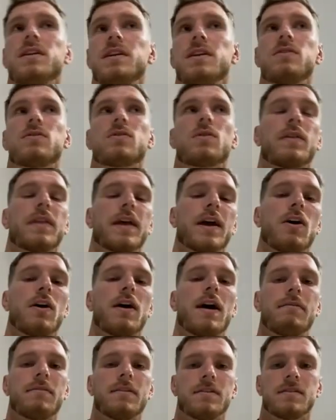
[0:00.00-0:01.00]
Diesel, and they all
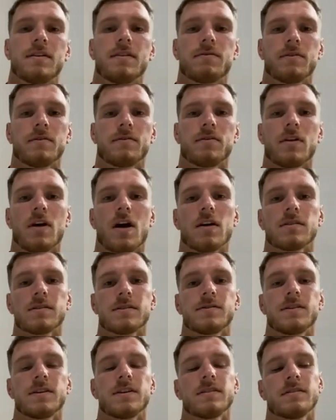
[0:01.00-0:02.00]
have these different
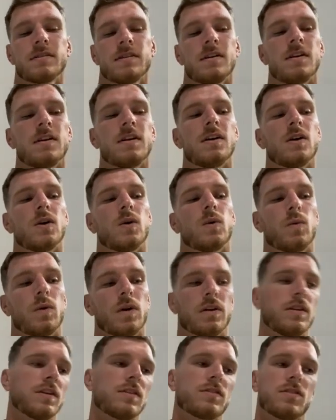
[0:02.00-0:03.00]
philosophies.
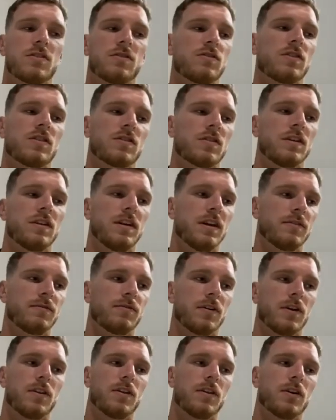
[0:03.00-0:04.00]
Where this is just a
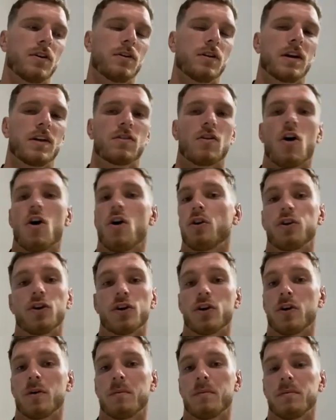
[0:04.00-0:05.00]
different. It's all
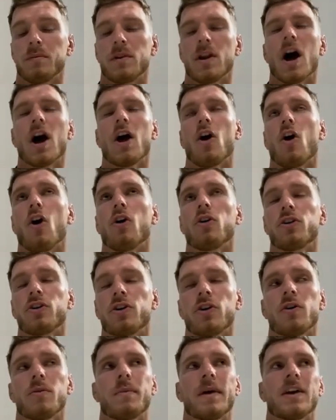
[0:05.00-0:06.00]
neuro, not all
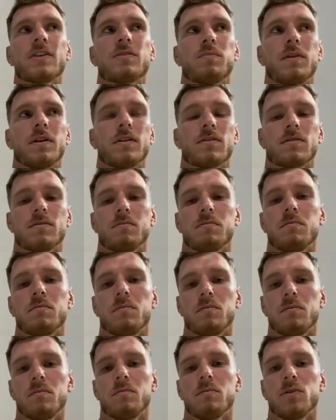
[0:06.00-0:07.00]
neuro based, but it's
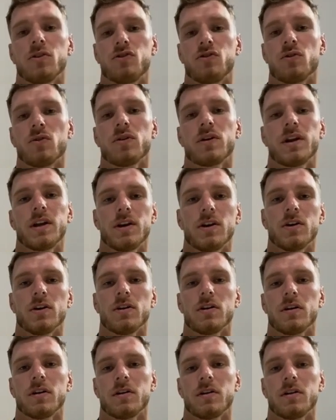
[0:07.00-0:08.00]
majority
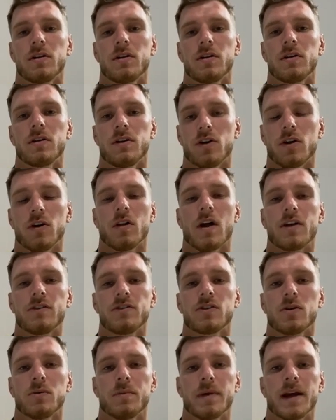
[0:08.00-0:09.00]

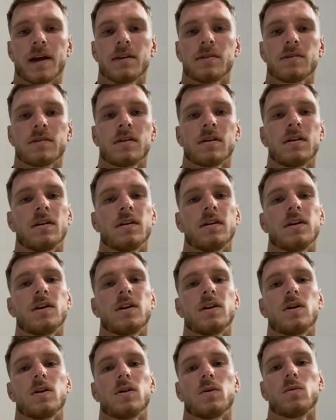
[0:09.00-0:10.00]
neurological based,
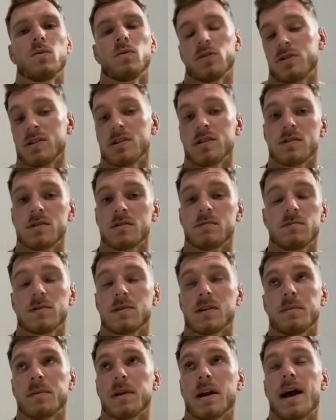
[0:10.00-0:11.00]
which is
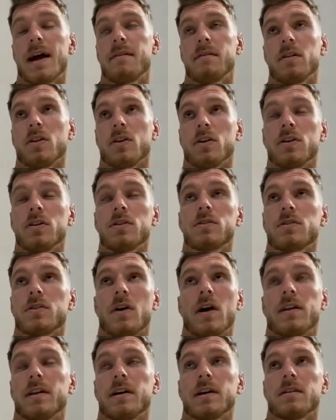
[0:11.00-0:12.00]
something I haven't learned. So I
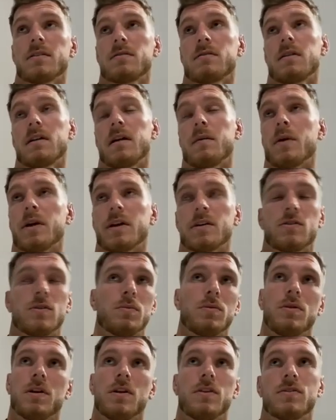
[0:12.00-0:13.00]
think I'm like
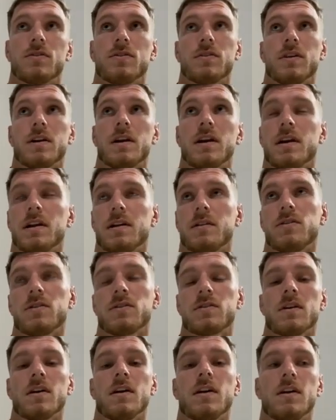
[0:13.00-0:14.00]
super interested in it, and
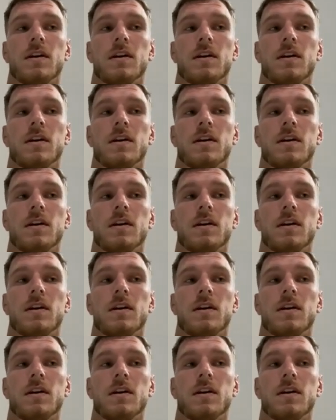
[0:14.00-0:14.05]
just